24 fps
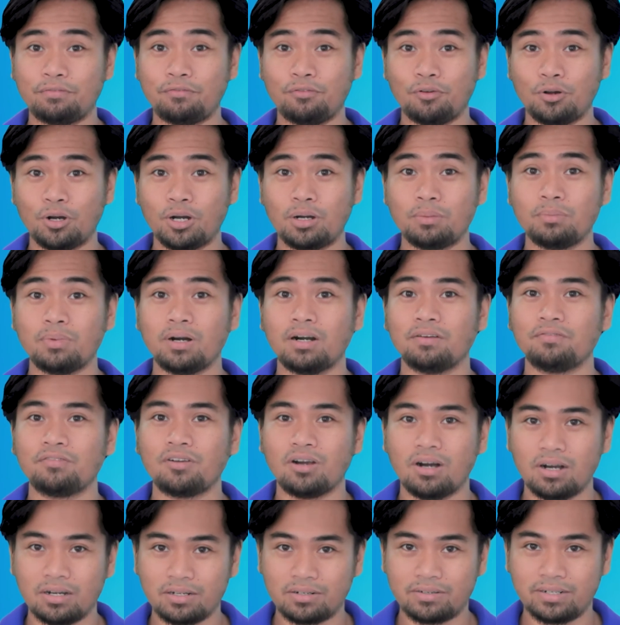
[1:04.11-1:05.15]
form of
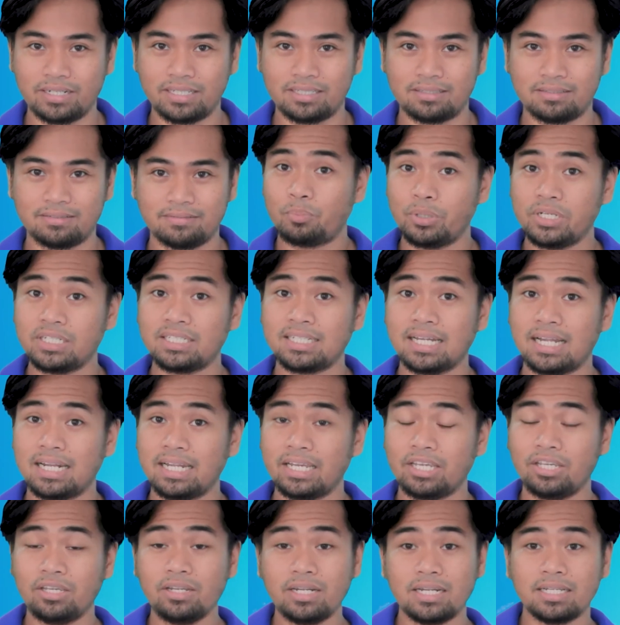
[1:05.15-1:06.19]
concrete.
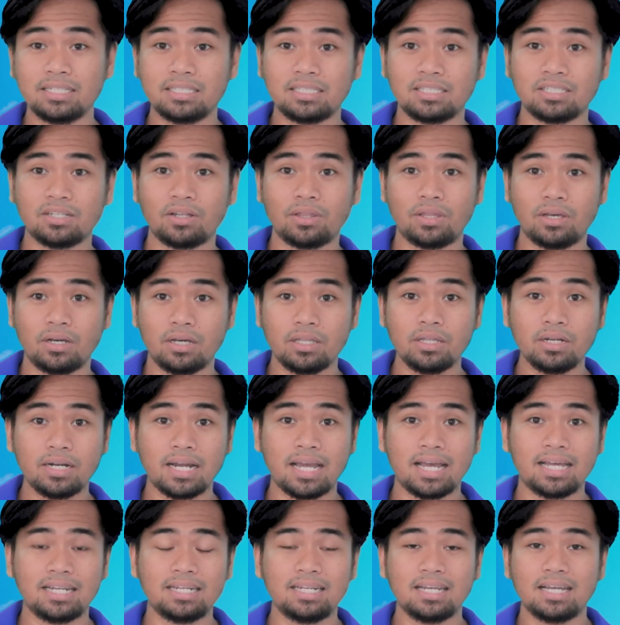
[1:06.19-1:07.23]
Pre-selling units, on the other
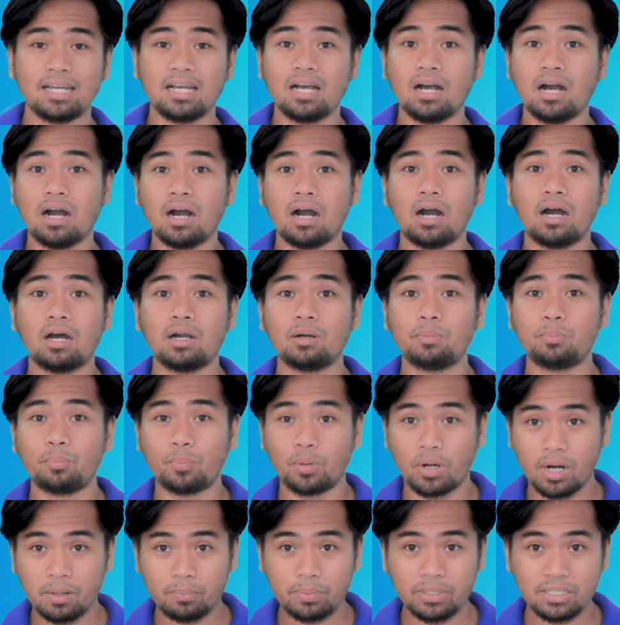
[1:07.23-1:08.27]
hand, are
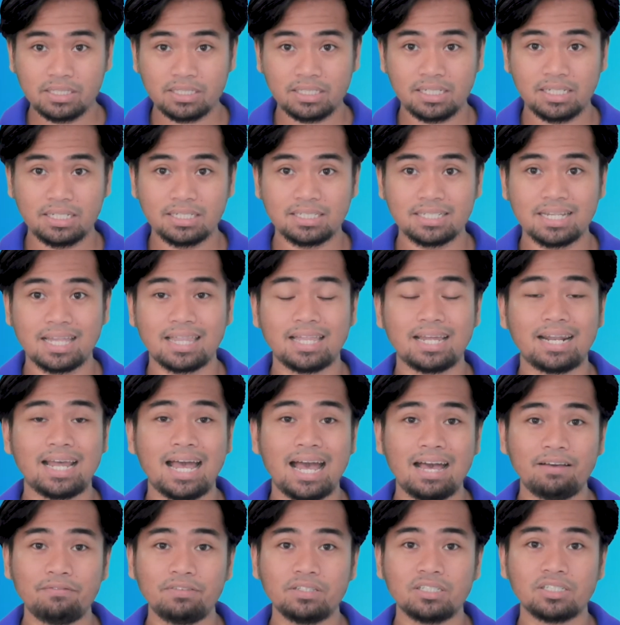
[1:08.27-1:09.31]
properties that
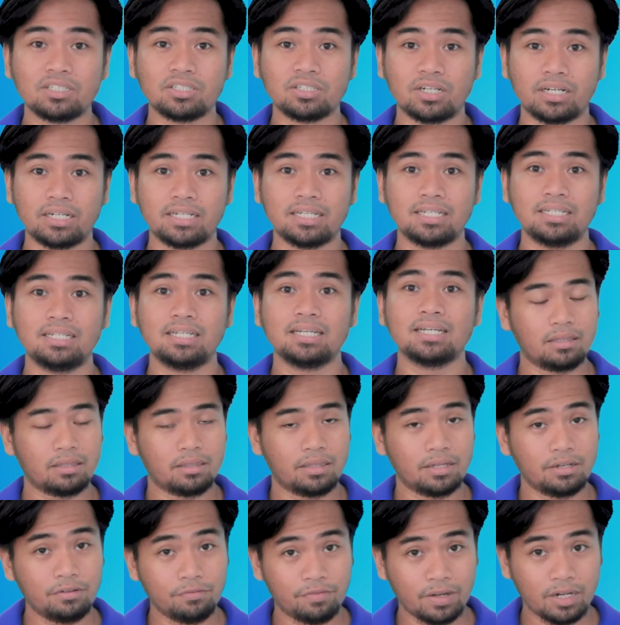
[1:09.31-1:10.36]
haven't started
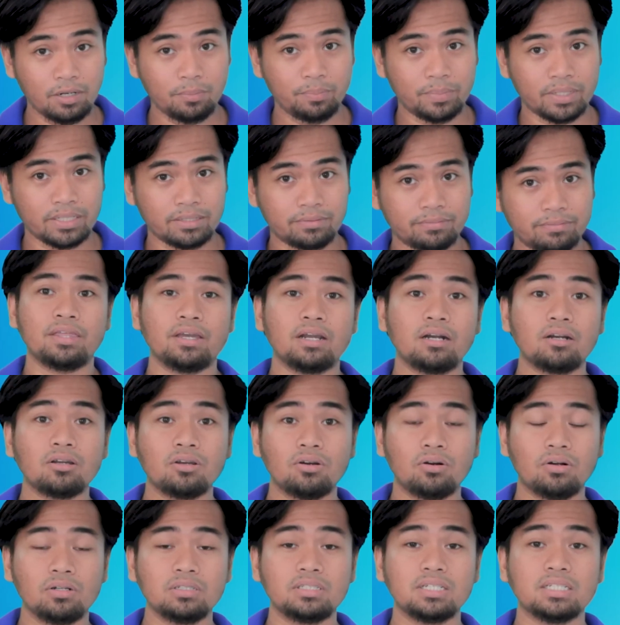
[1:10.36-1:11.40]
the development. They are
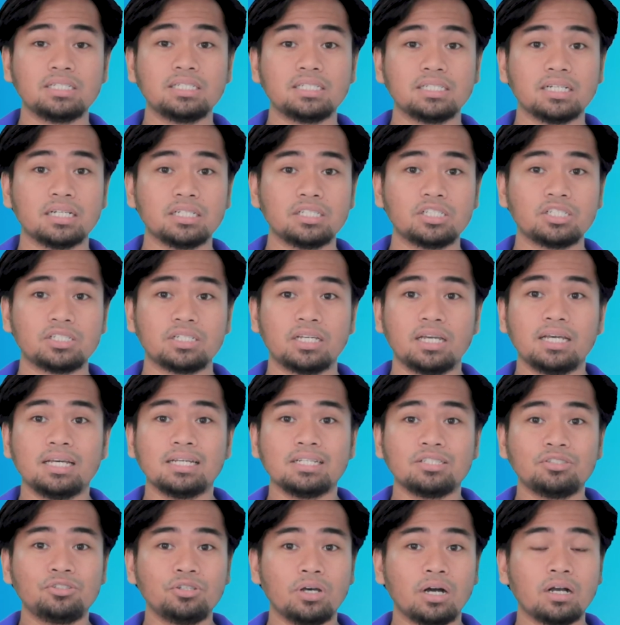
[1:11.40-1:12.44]
called as such
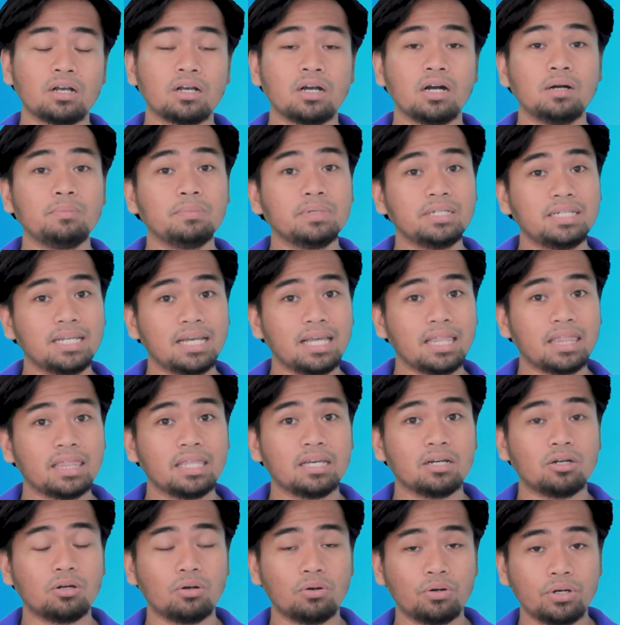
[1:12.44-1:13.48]
to accommodate
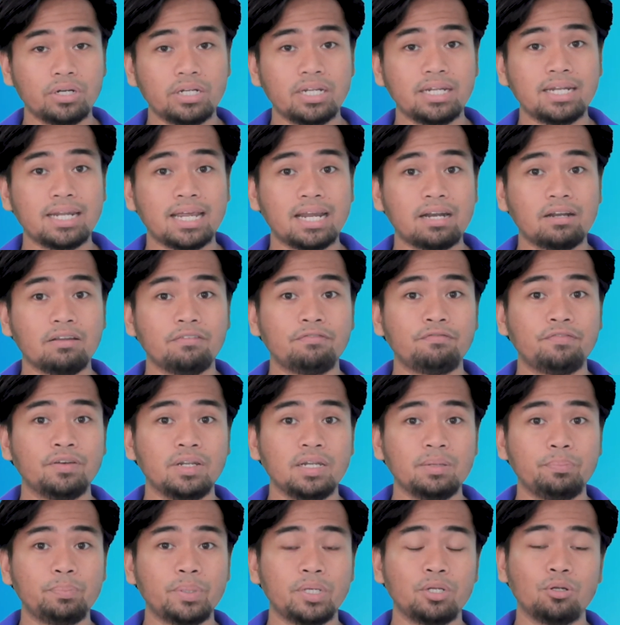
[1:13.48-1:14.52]
the ordinary
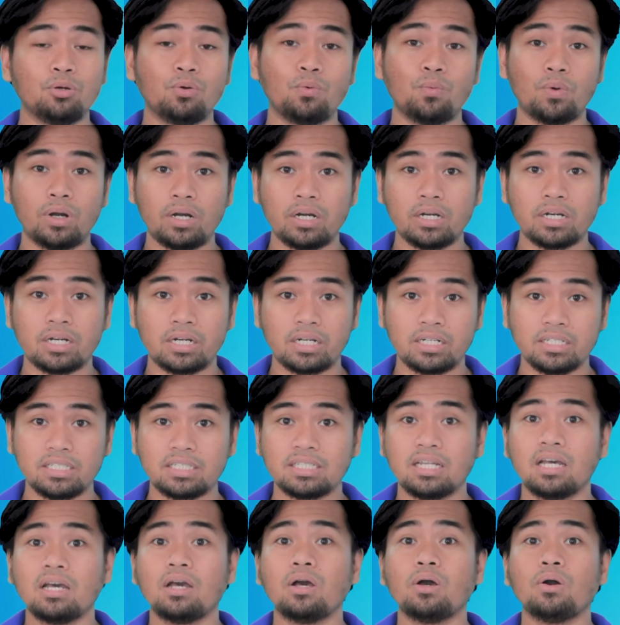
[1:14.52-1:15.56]
Filipino
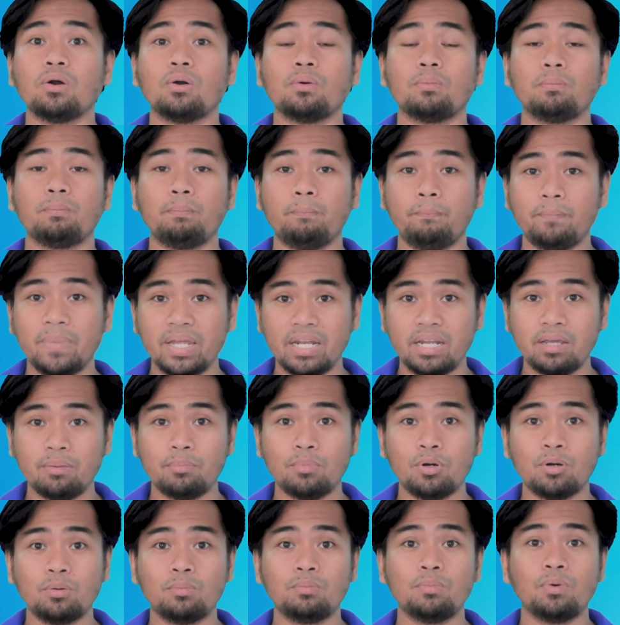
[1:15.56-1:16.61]
workers'
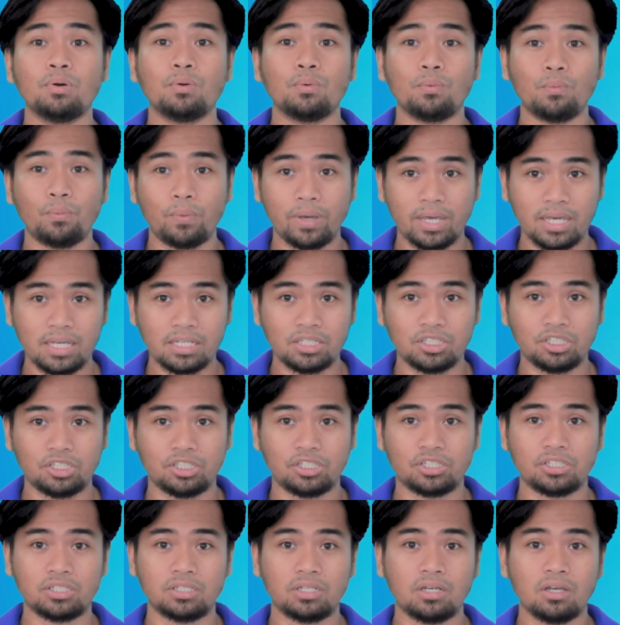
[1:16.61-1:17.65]
minimum
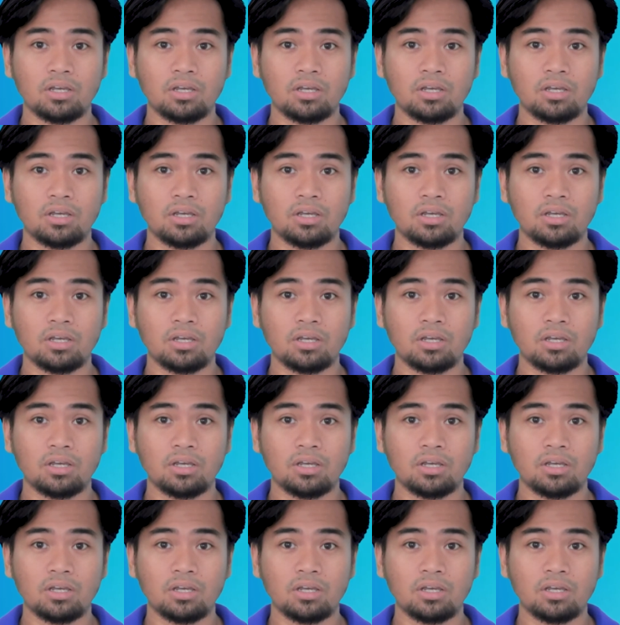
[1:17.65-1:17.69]
wage,